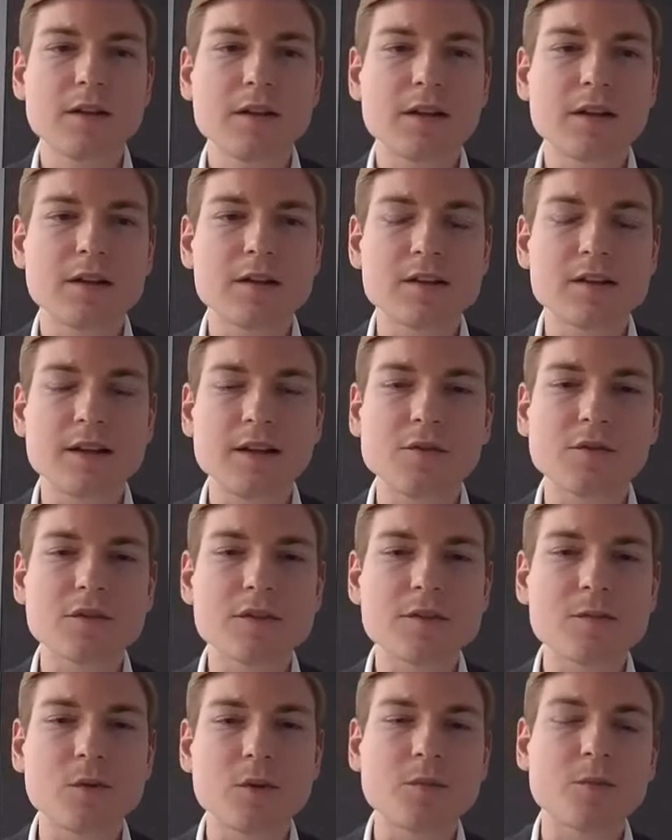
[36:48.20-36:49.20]
itself
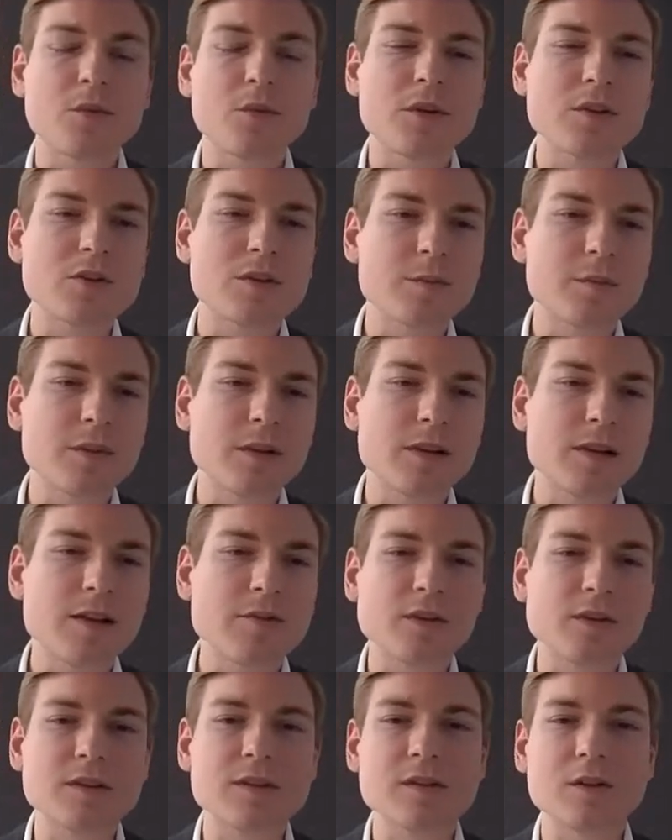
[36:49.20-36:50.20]
is more on the principal
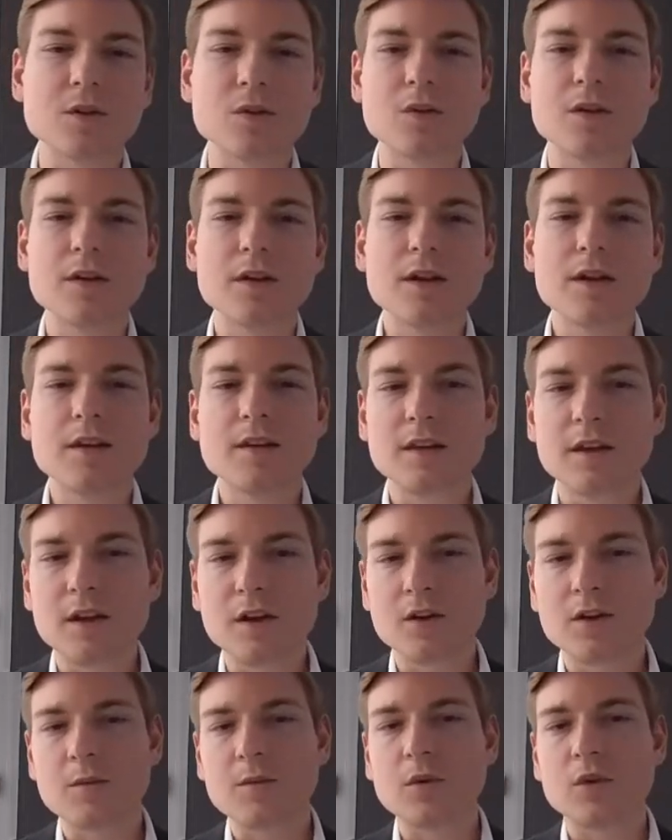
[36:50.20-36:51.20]
level, so
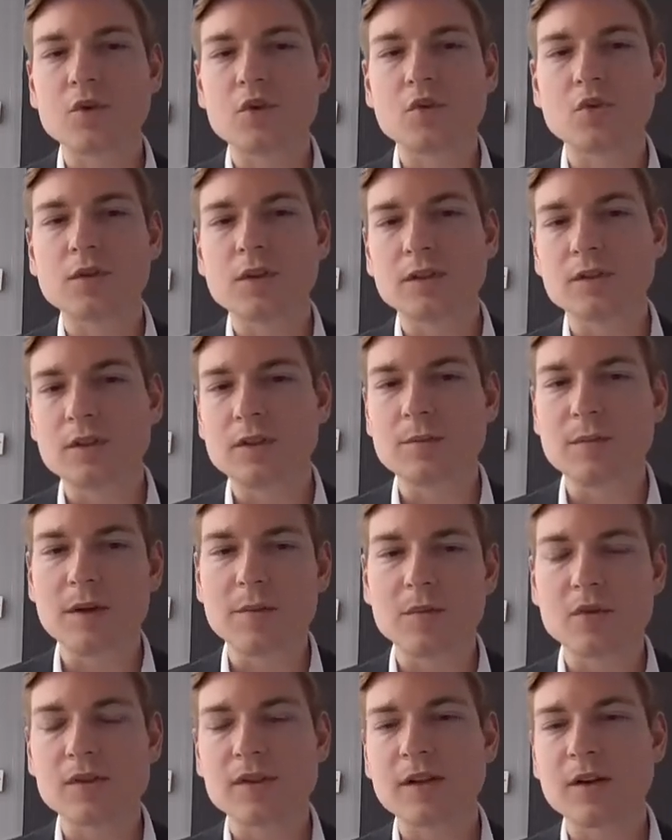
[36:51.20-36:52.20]
there the more junior team
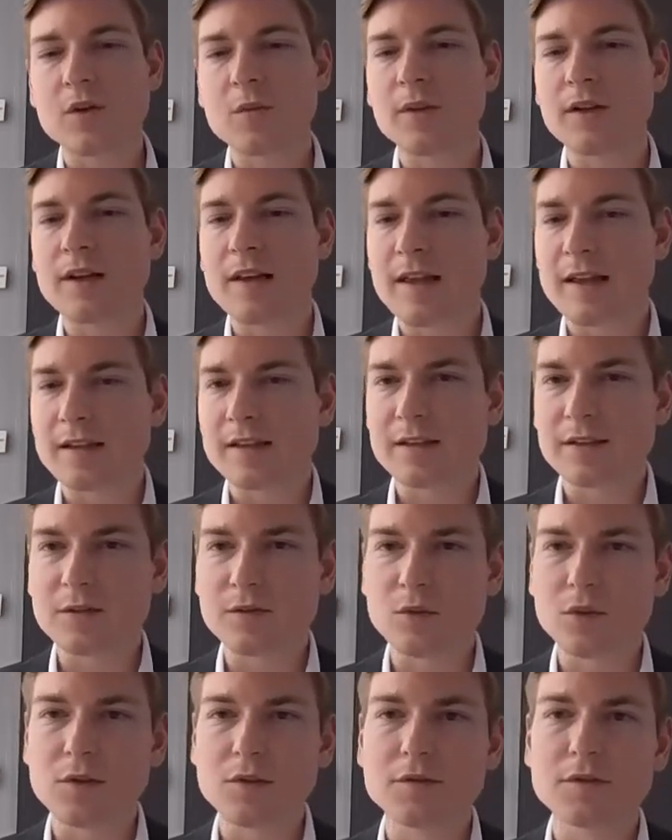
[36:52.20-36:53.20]
members are a bit less
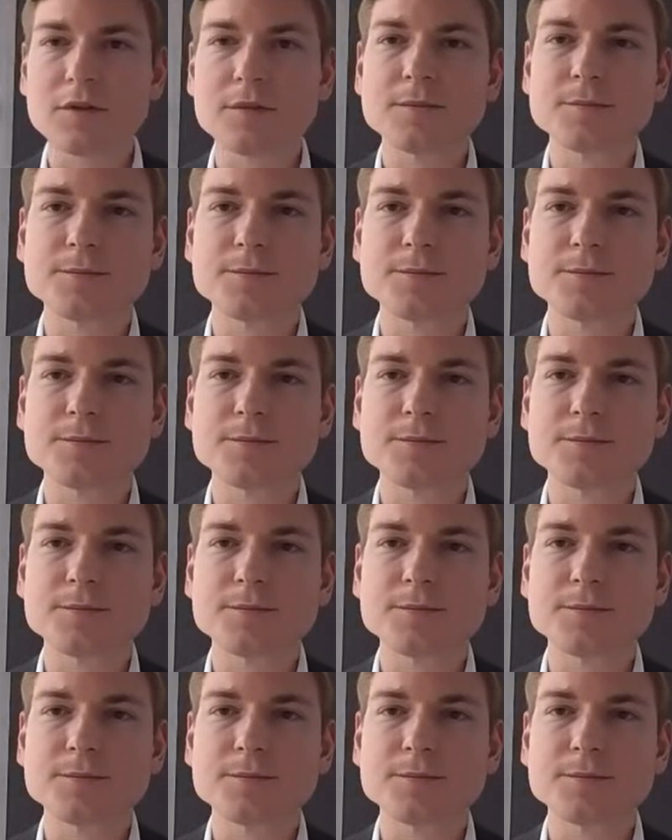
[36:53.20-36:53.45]
involved.